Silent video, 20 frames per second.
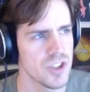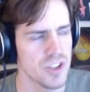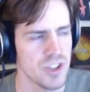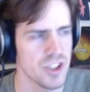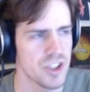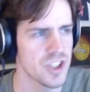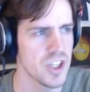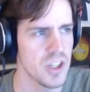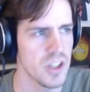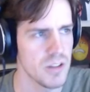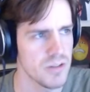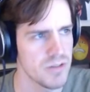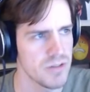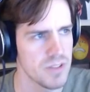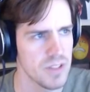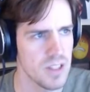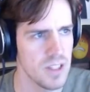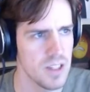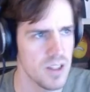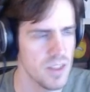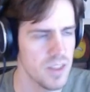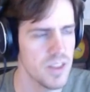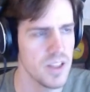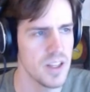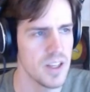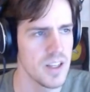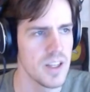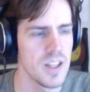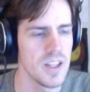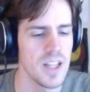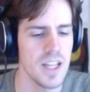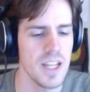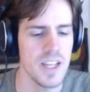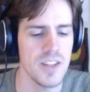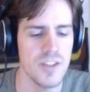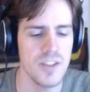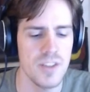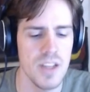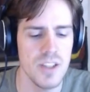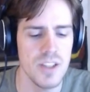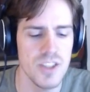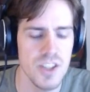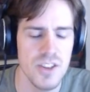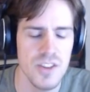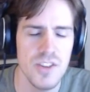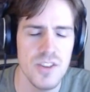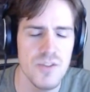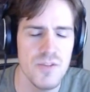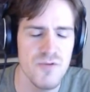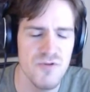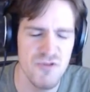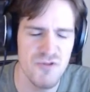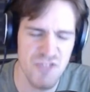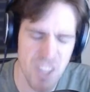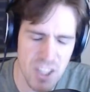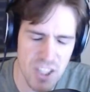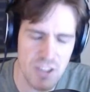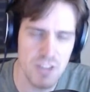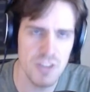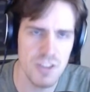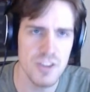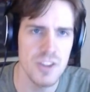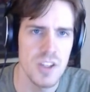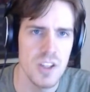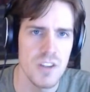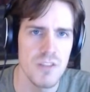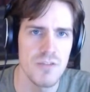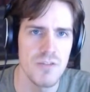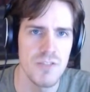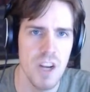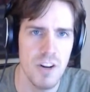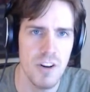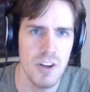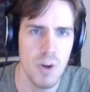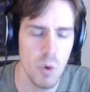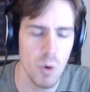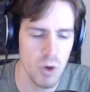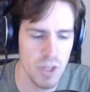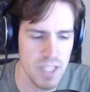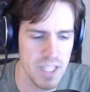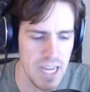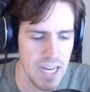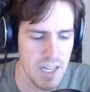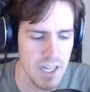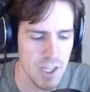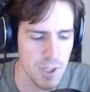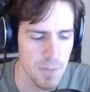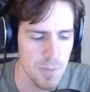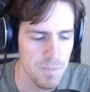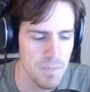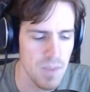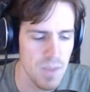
this shelf and get a thing. Like, it just feels very organic.